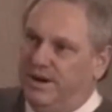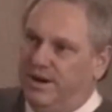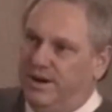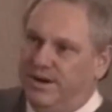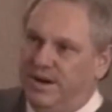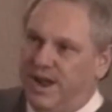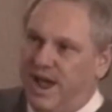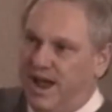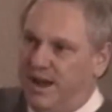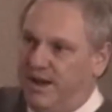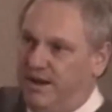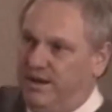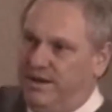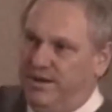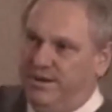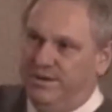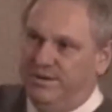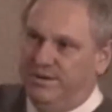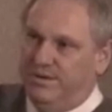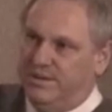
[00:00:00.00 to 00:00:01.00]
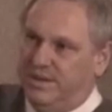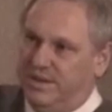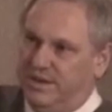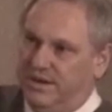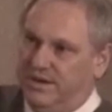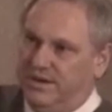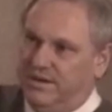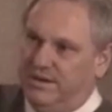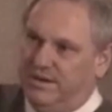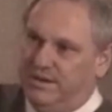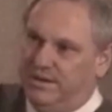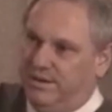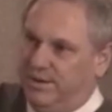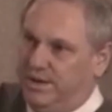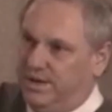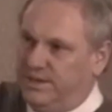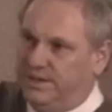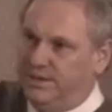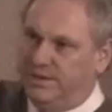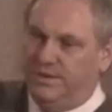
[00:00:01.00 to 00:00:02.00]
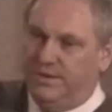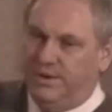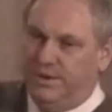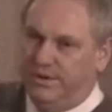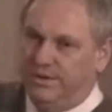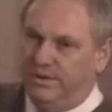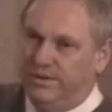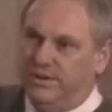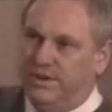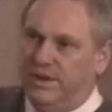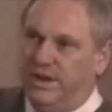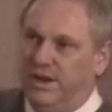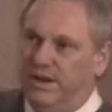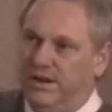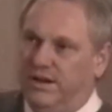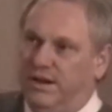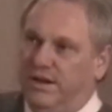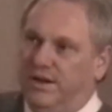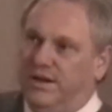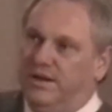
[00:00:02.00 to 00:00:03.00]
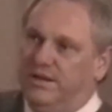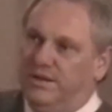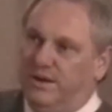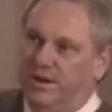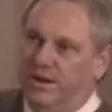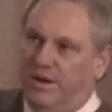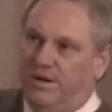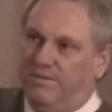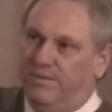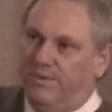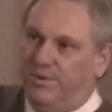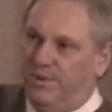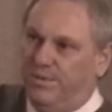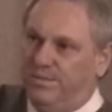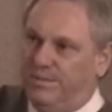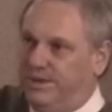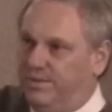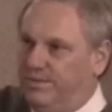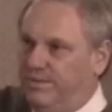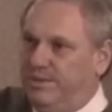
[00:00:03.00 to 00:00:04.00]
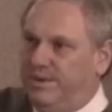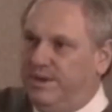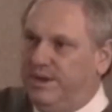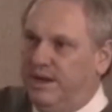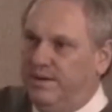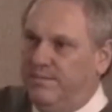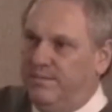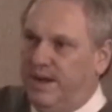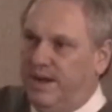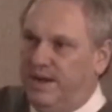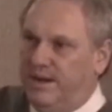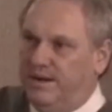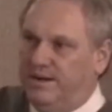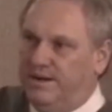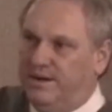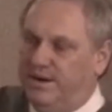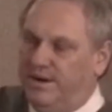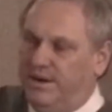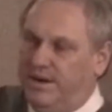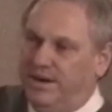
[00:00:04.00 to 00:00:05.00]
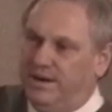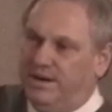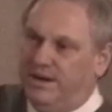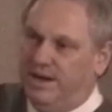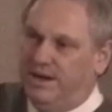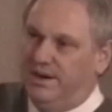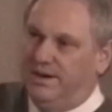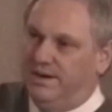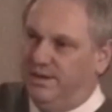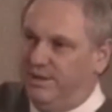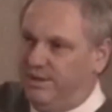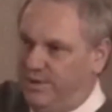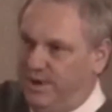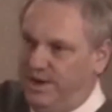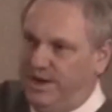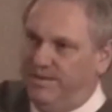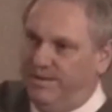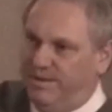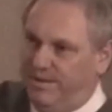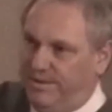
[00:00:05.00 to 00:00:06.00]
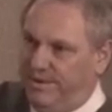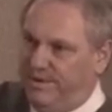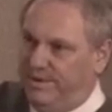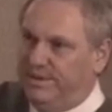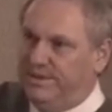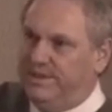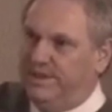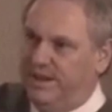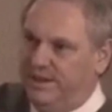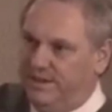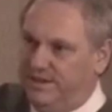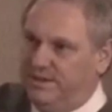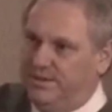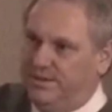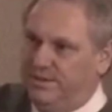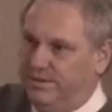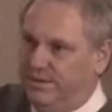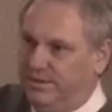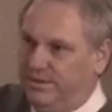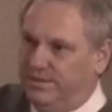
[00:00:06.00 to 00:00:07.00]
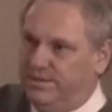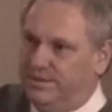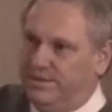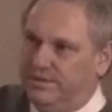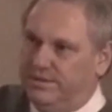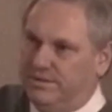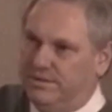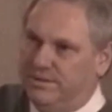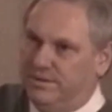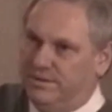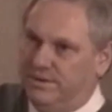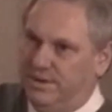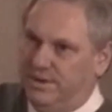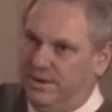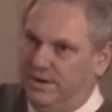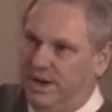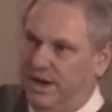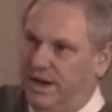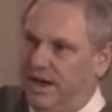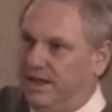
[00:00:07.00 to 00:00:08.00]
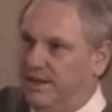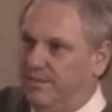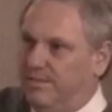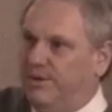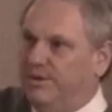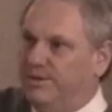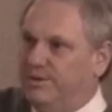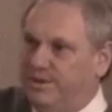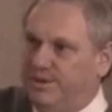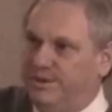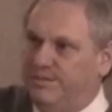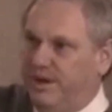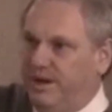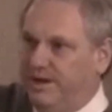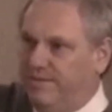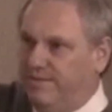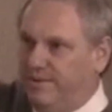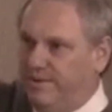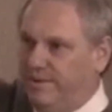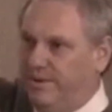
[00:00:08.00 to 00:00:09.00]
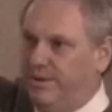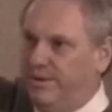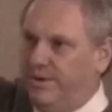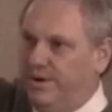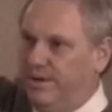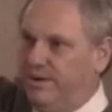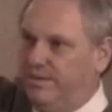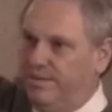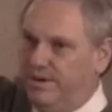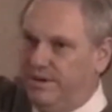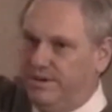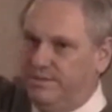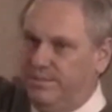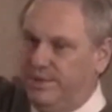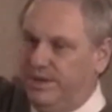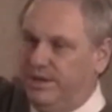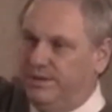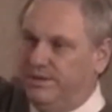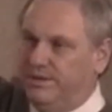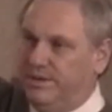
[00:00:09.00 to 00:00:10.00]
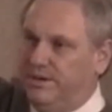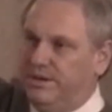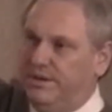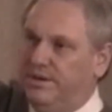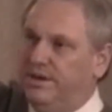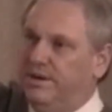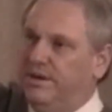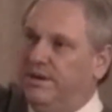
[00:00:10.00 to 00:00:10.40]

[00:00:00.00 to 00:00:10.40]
are not used in traditional real estate. They're all forms that were done by an attorney and taken to 3 different real estate schools. And I get the most respect for Lori that runs Middleton